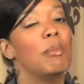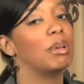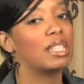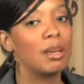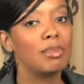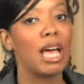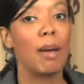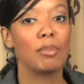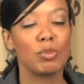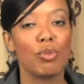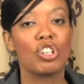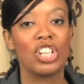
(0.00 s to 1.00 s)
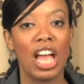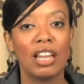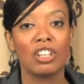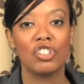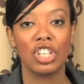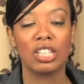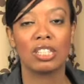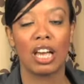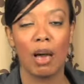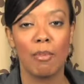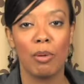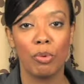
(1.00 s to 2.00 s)
but sometimes more challenging to
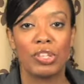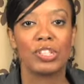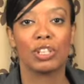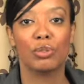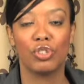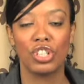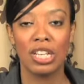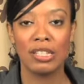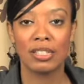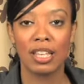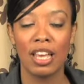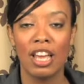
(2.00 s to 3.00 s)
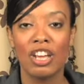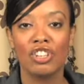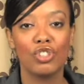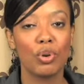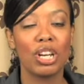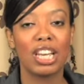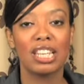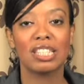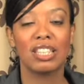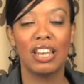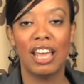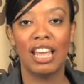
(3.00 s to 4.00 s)
come up with solutions. Joining us
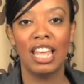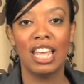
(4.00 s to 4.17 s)
today